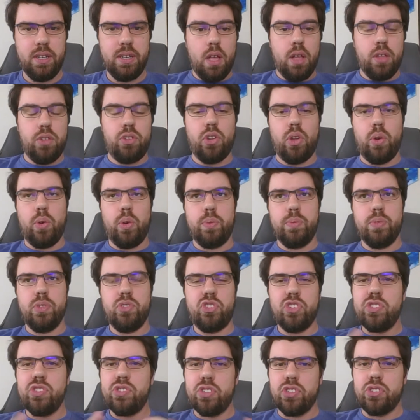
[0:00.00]
So
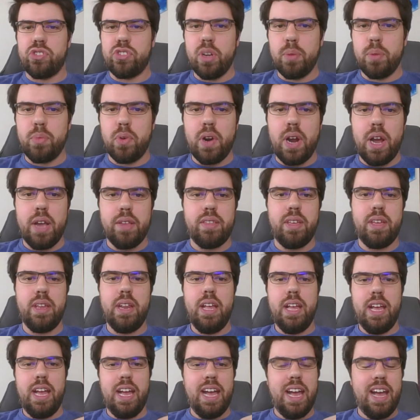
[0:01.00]
just to summarize it,
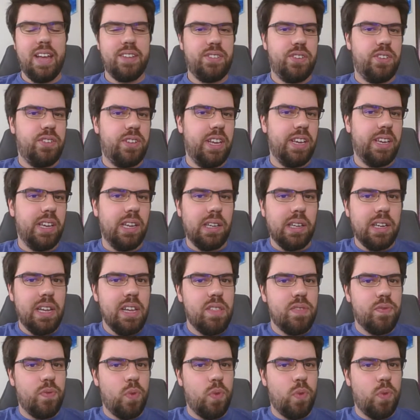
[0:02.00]
it has to take at least